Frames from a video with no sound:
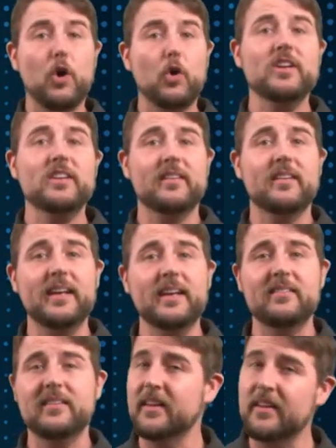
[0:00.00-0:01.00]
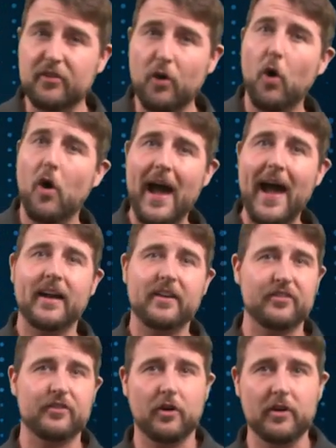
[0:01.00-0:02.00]
According to the e-zine, this whole
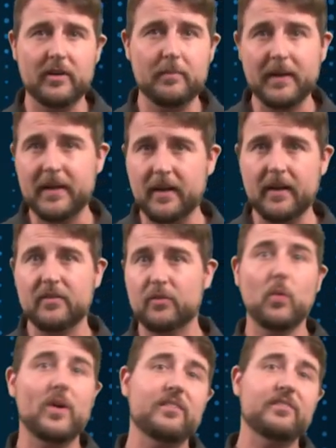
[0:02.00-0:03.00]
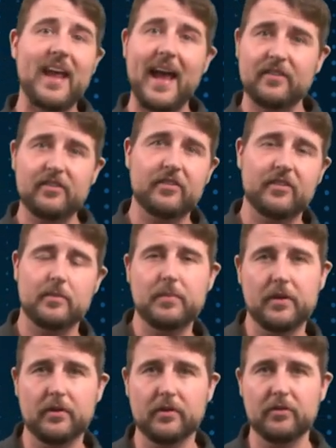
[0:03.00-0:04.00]
hack started because one of NASA's
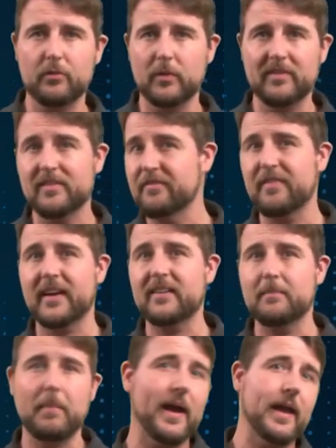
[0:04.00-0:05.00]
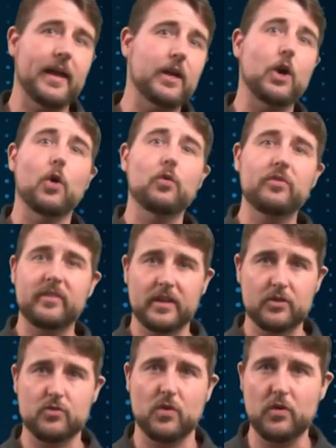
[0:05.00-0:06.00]
computers was infected by a
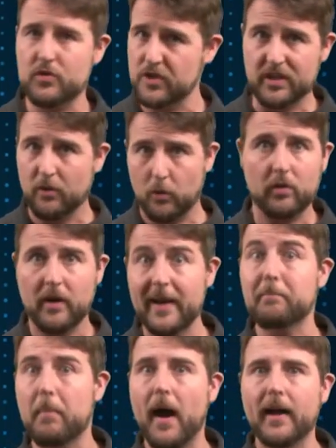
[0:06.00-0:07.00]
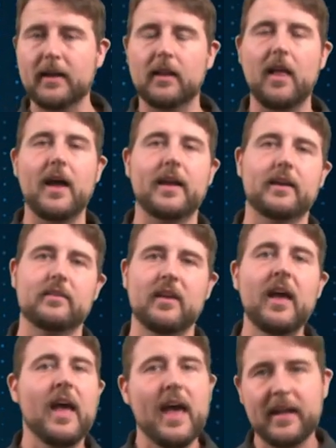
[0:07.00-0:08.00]
Gozi Trojan, or a bot client.
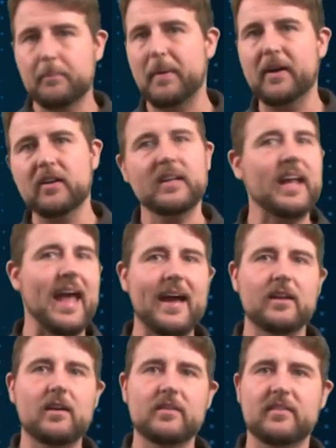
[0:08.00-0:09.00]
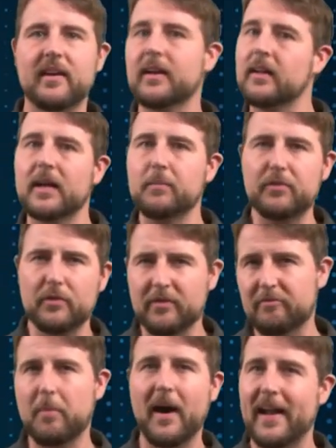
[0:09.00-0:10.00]
And apparently AnonSec claims to
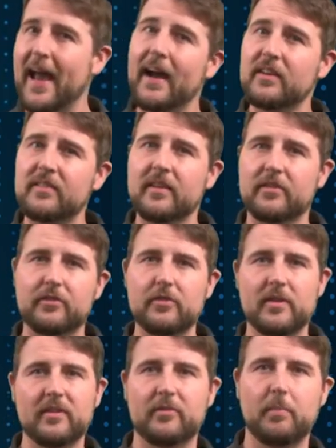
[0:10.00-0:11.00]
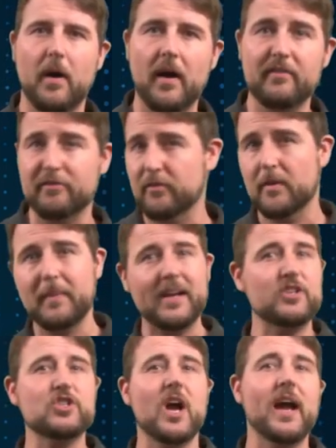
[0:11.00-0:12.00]
have bought access to this bot from
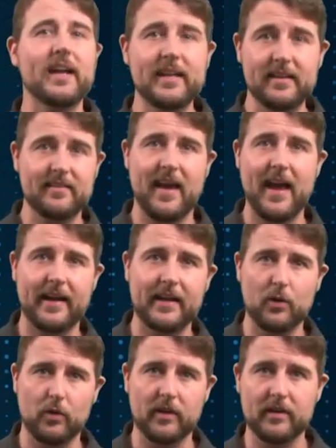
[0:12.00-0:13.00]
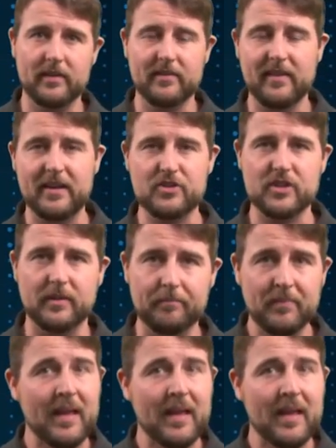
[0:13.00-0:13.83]
a Chinese hacking organization.